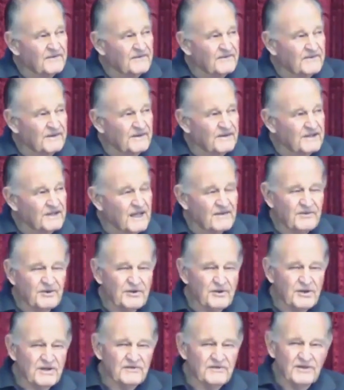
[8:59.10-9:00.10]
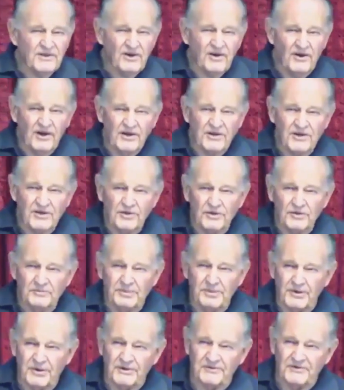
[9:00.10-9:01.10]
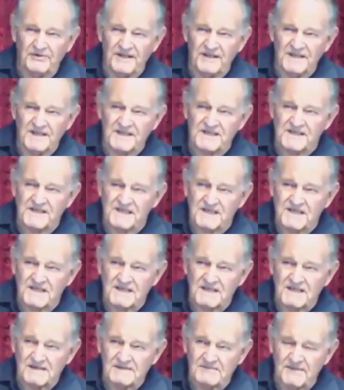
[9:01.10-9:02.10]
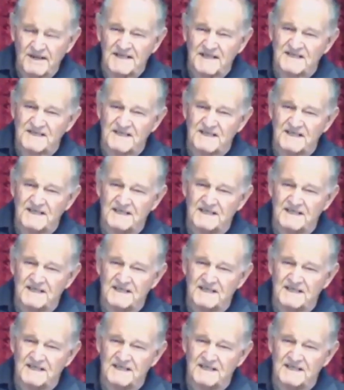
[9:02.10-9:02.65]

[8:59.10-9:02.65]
Ever heard of a guy called Pervez Marcia?